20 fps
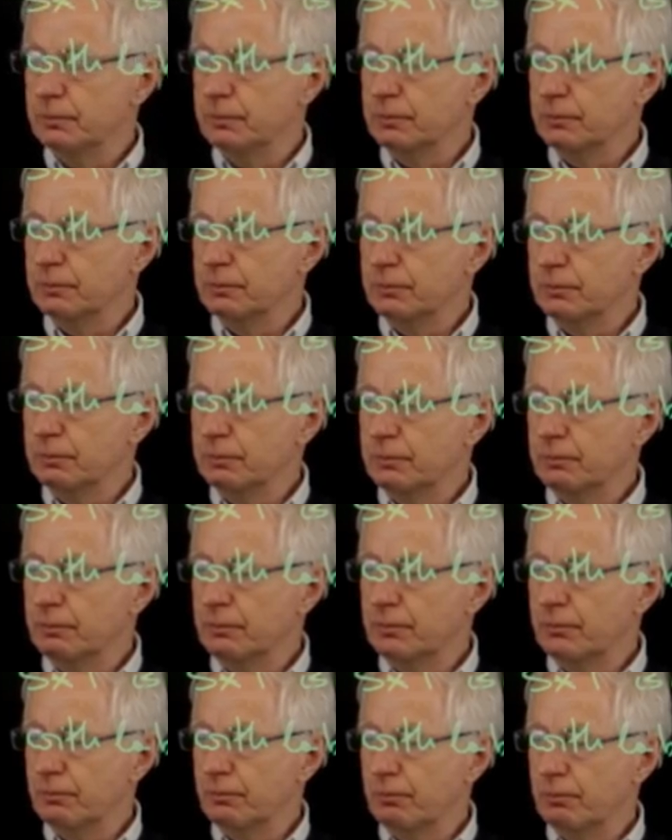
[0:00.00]
where
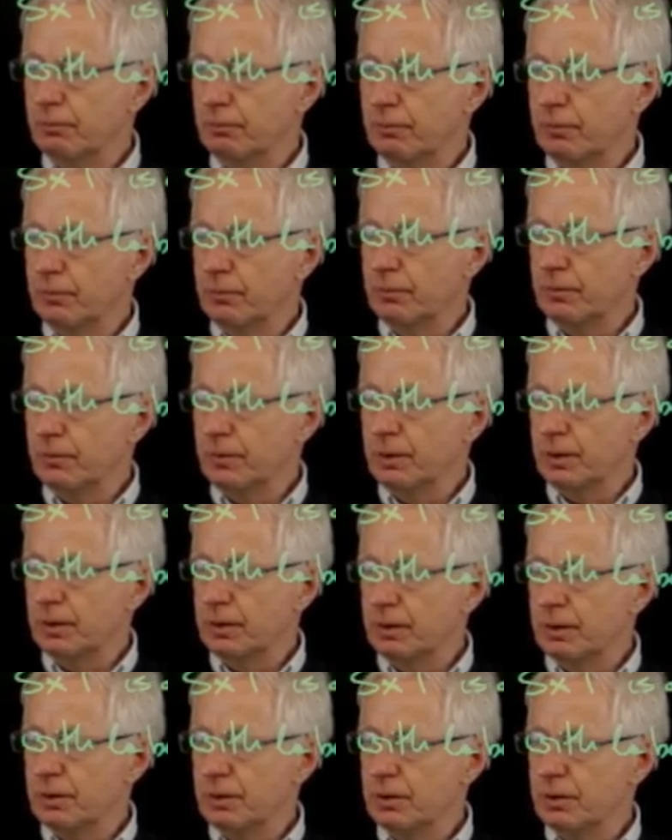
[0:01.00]
you can, how to say,
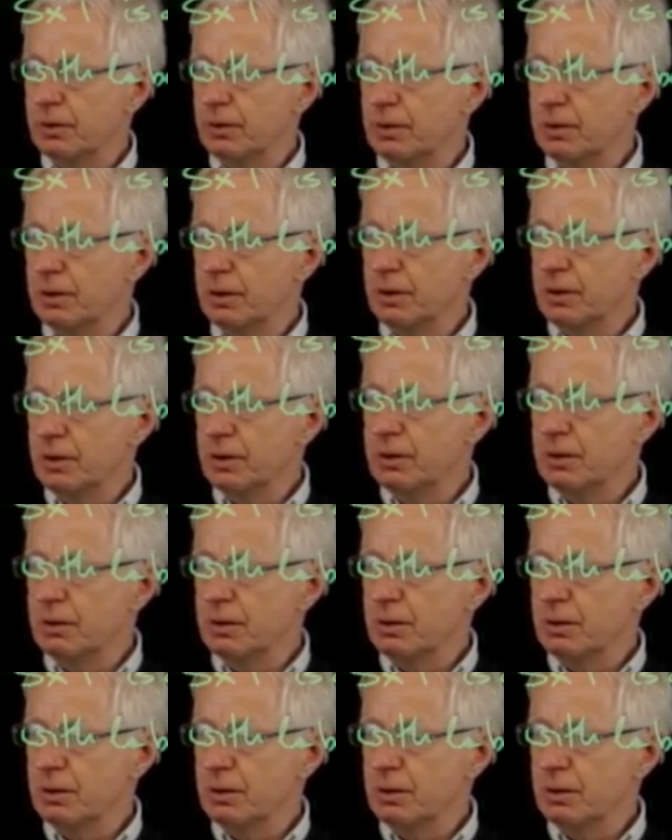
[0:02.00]
glue together?